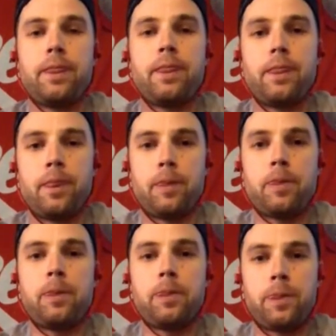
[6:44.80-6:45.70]

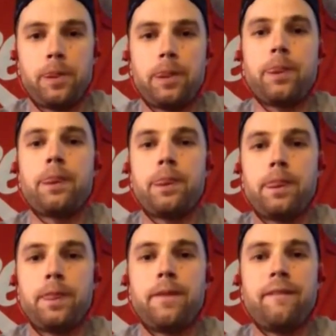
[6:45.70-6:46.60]

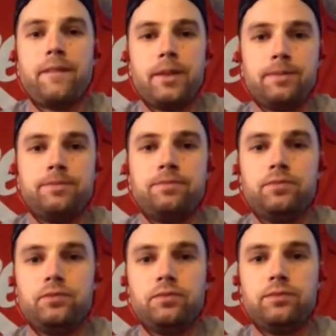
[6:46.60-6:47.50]

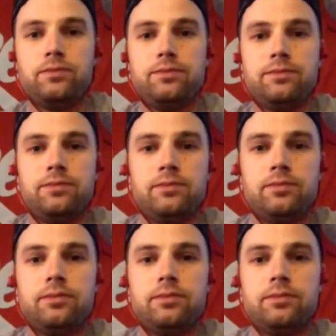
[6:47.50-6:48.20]
(not speaking)